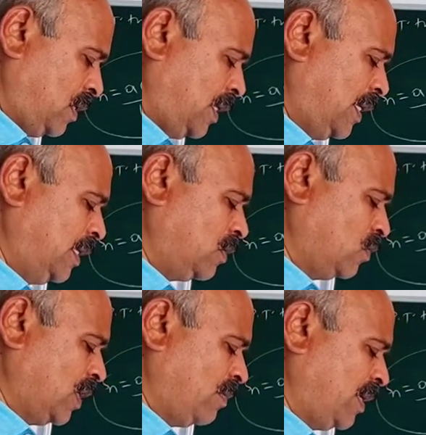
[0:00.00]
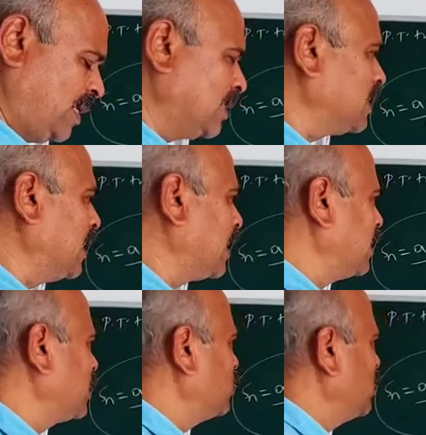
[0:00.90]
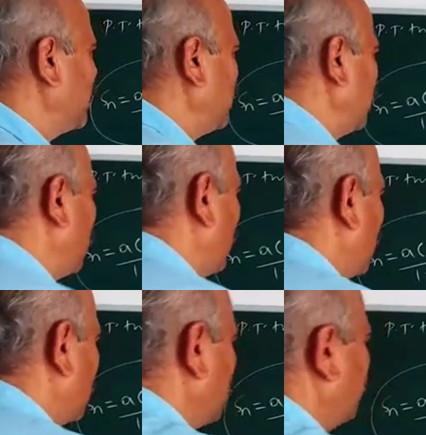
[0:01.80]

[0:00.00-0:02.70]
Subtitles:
A into 1 minus R raised to n, not,